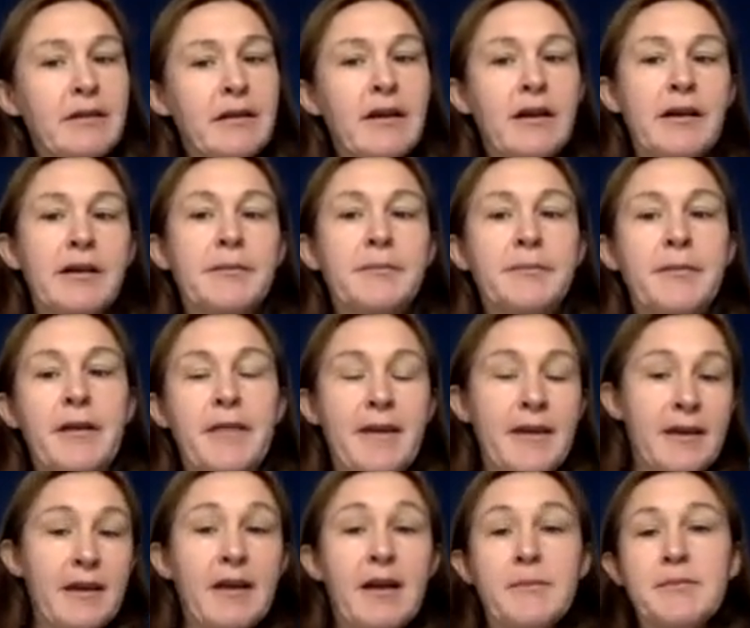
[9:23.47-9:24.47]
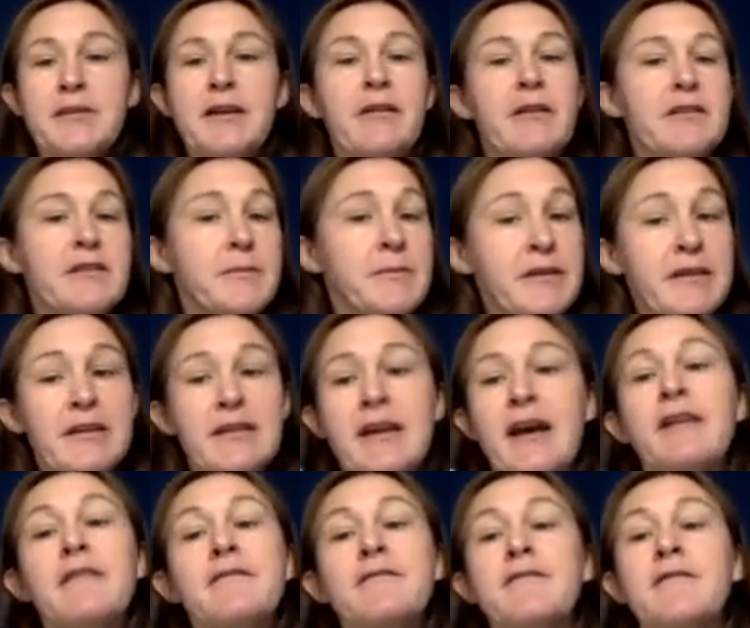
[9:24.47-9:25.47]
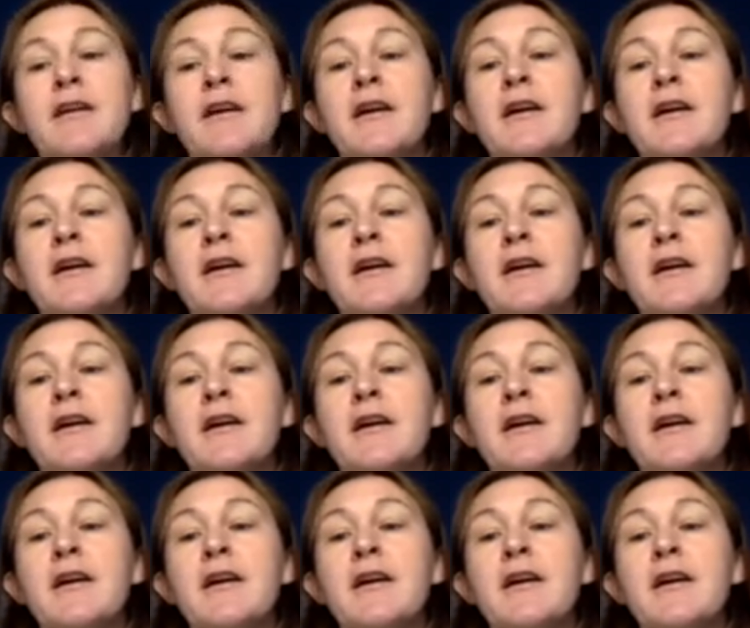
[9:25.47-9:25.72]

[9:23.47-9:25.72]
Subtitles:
I think it comes out as a PDF.